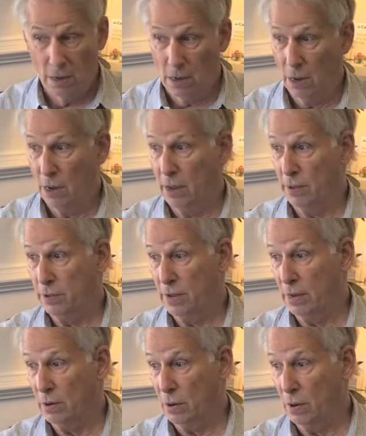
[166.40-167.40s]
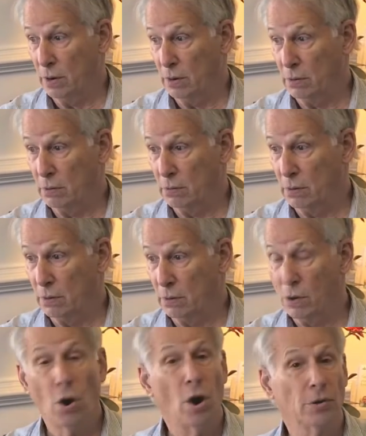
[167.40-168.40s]
that are
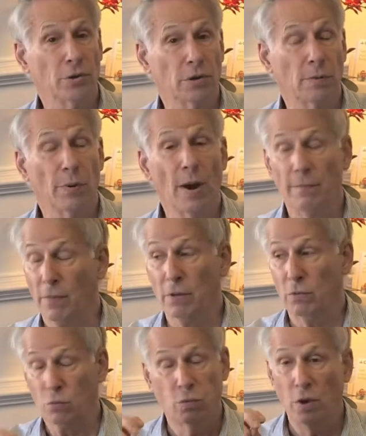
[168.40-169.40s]
causing a problem.